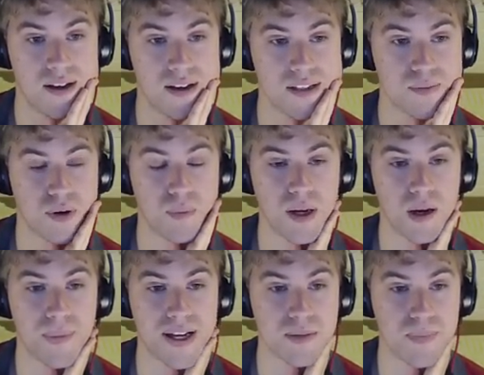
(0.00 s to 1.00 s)
Is probably our
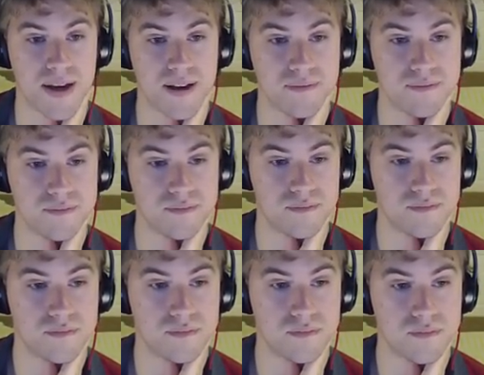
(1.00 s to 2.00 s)
best bet.
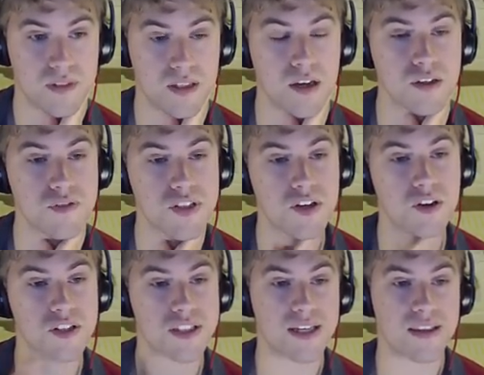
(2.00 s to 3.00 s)
Goes for
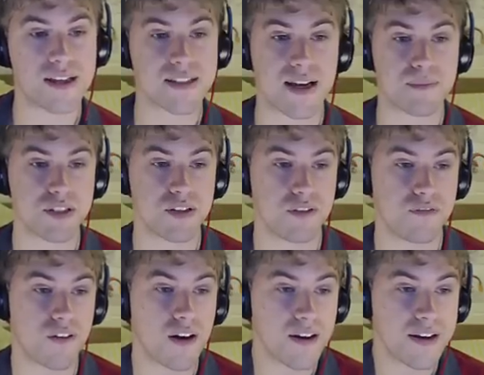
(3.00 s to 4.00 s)
Toxic, that's absolutely
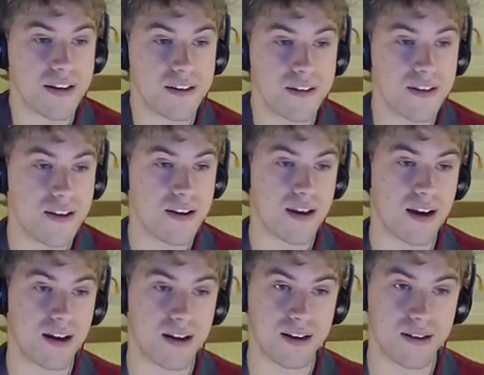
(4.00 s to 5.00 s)
fine.
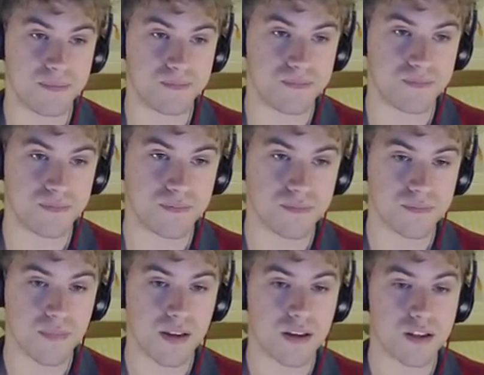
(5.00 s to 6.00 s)

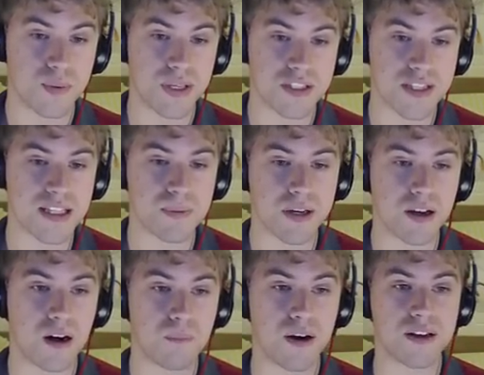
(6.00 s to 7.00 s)
Because we can set up a
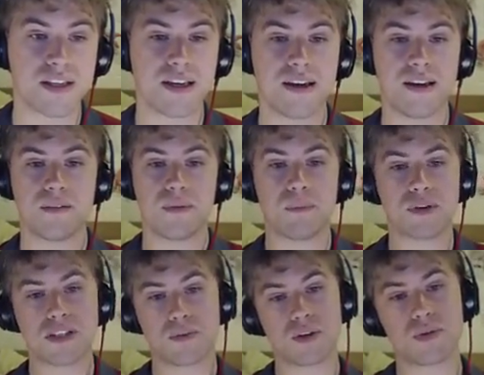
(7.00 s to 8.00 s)
Calm Mind here, and then
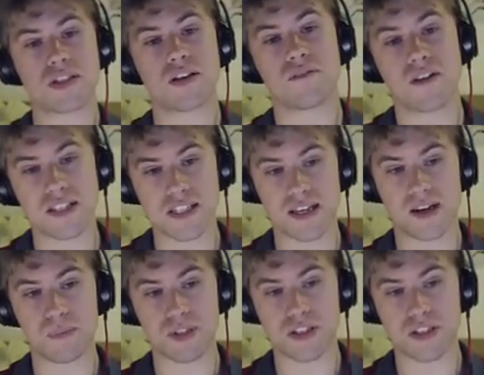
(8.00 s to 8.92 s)
once we start resting up and